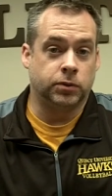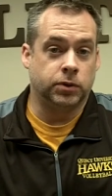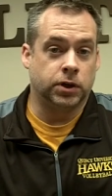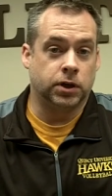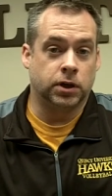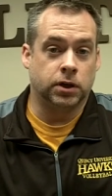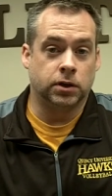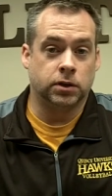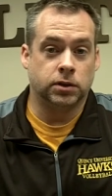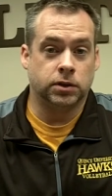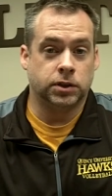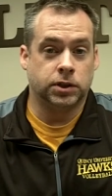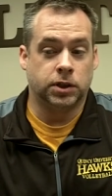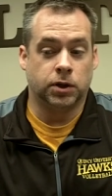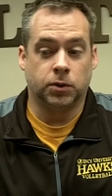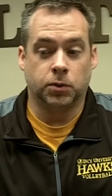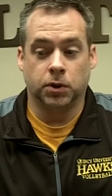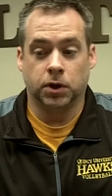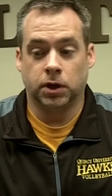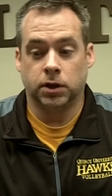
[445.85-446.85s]
We're you know
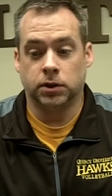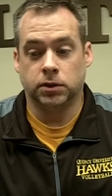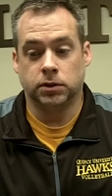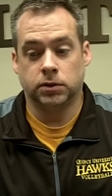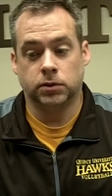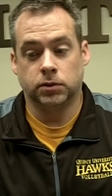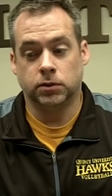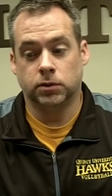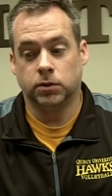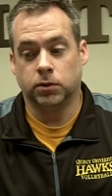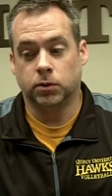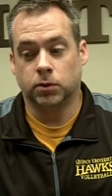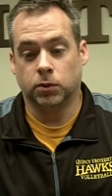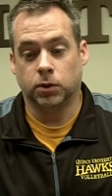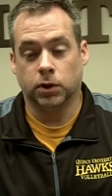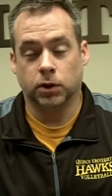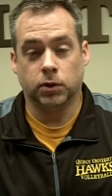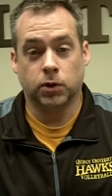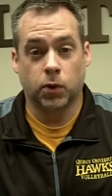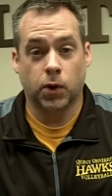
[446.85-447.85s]
we're in,
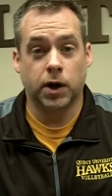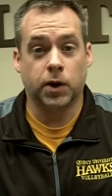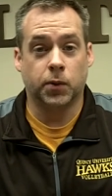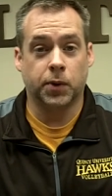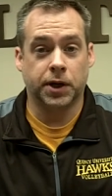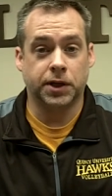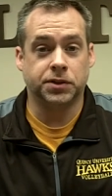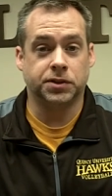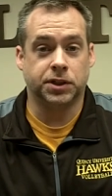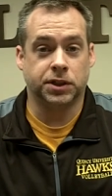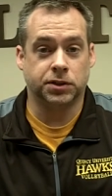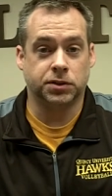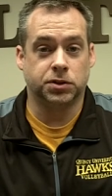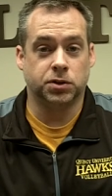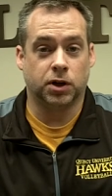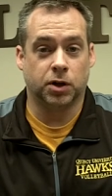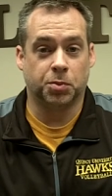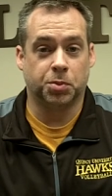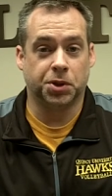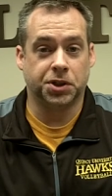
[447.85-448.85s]
we're quite a ways
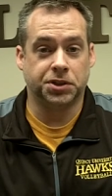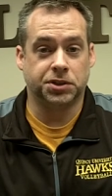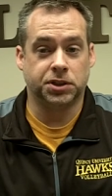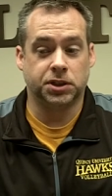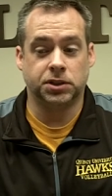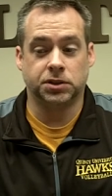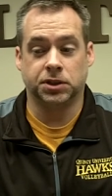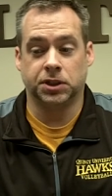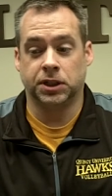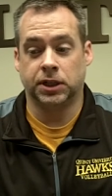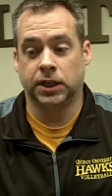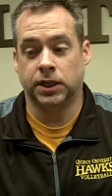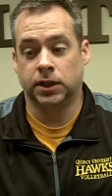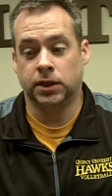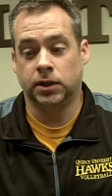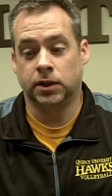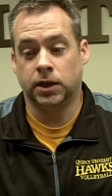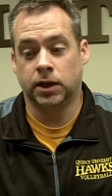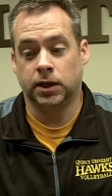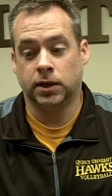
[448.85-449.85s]
into our preseason,
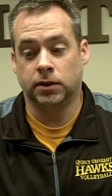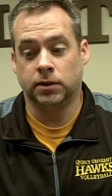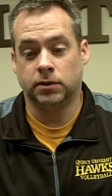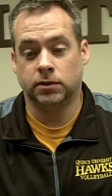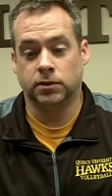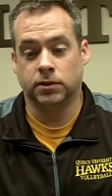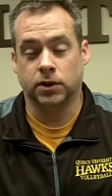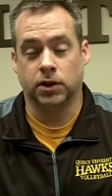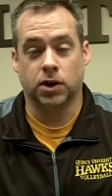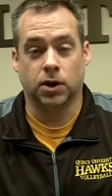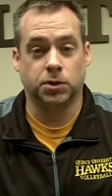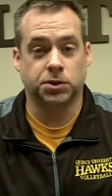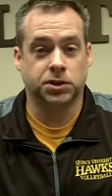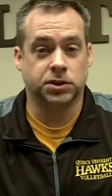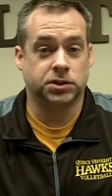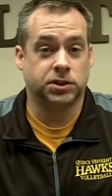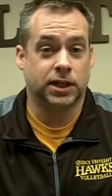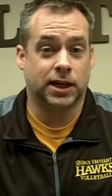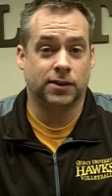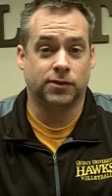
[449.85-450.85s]
and and the coaching
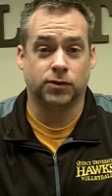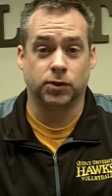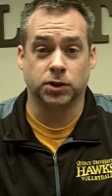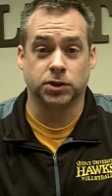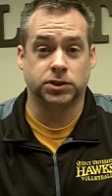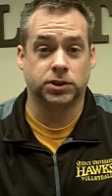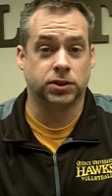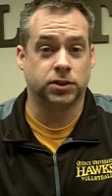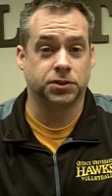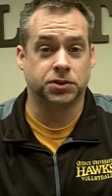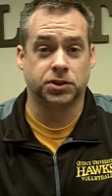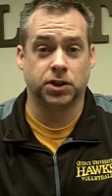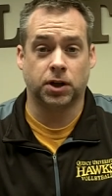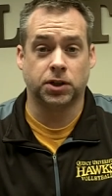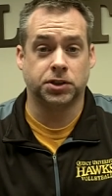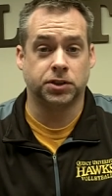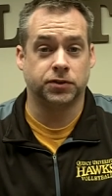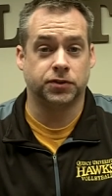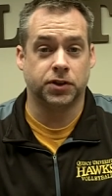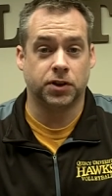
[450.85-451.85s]
staff we're still
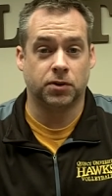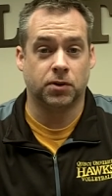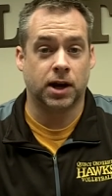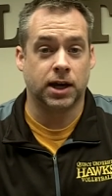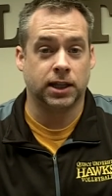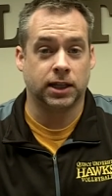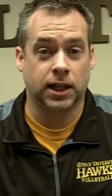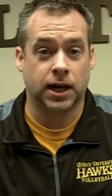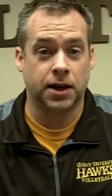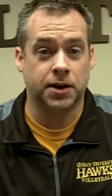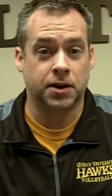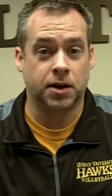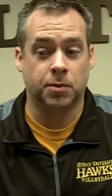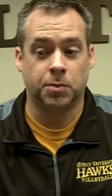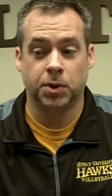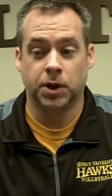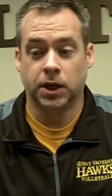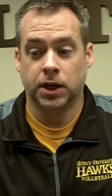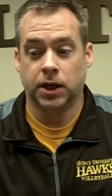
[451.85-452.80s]
searching for the right lineup.